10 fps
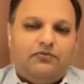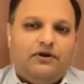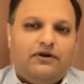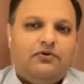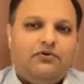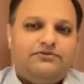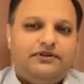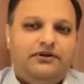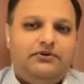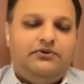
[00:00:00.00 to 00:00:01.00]
What
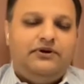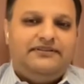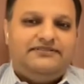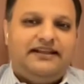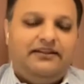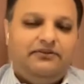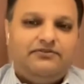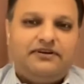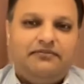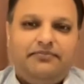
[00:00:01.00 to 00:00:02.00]
goes into understanding
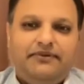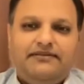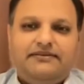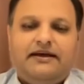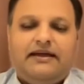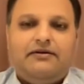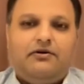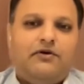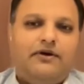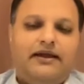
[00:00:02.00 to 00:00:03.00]
those companies and
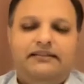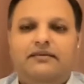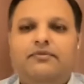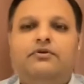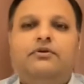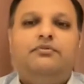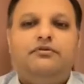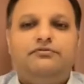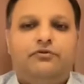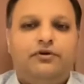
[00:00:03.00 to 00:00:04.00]
how I get them into the
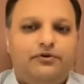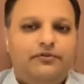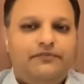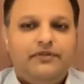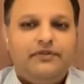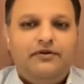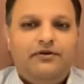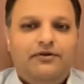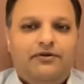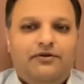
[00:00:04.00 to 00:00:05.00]
portfolio.
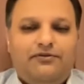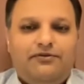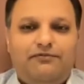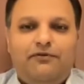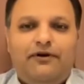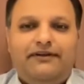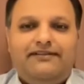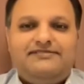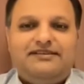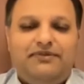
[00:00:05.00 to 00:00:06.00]
So if you want
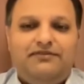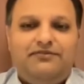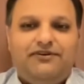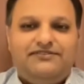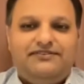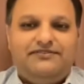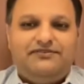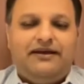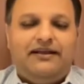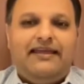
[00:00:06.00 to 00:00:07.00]
it in simple words
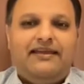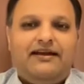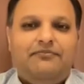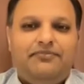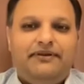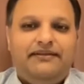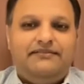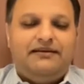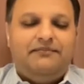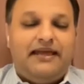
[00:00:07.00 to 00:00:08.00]
is, I like
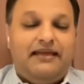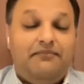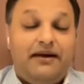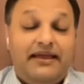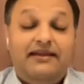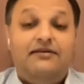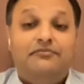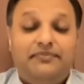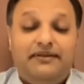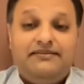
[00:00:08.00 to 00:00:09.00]
companies, I like buying
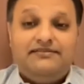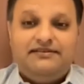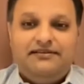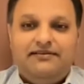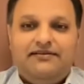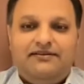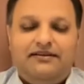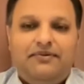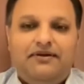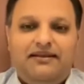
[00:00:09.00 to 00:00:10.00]
companies,
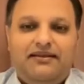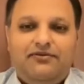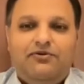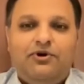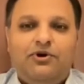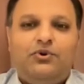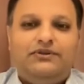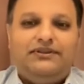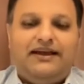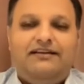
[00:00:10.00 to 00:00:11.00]
typically,
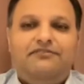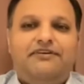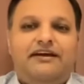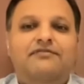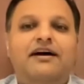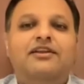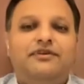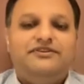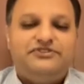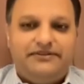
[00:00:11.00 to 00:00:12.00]
growth at a fair
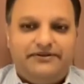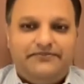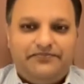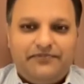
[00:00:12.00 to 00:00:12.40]
valuation.